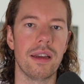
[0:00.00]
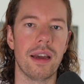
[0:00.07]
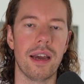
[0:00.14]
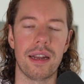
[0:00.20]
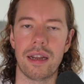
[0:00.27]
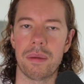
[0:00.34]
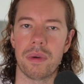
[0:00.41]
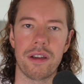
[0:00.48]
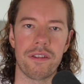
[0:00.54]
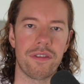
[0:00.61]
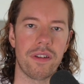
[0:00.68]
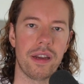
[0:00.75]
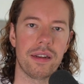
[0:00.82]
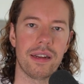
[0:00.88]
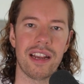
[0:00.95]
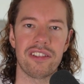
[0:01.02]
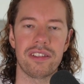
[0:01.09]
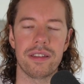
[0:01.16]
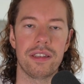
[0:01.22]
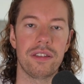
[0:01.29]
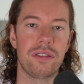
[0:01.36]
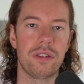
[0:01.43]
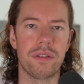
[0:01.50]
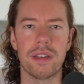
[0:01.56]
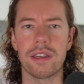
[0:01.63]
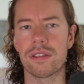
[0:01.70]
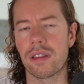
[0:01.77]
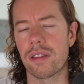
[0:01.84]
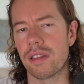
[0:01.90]
And I might find actually these two
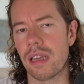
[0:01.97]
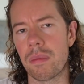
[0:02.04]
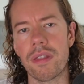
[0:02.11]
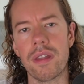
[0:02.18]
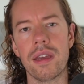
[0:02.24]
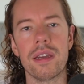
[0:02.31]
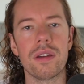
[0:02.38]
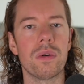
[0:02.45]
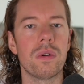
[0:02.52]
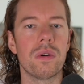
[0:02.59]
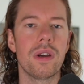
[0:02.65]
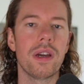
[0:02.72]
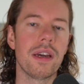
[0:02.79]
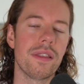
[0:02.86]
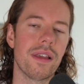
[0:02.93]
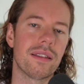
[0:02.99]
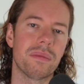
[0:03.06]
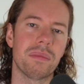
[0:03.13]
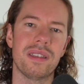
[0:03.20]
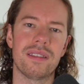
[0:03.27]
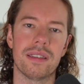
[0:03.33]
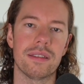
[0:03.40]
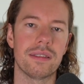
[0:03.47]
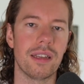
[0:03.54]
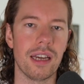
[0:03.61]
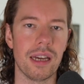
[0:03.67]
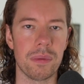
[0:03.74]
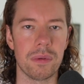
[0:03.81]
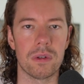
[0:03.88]
things are the same thing, or there's a missing
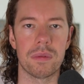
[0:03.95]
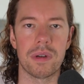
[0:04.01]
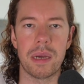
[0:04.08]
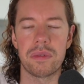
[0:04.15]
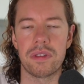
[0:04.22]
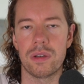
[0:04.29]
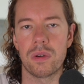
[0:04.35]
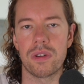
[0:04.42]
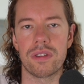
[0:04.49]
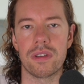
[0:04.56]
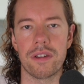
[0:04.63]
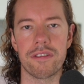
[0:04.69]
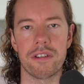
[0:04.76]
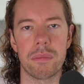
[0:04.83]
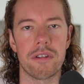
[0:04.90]
step, or perhaps the order's different.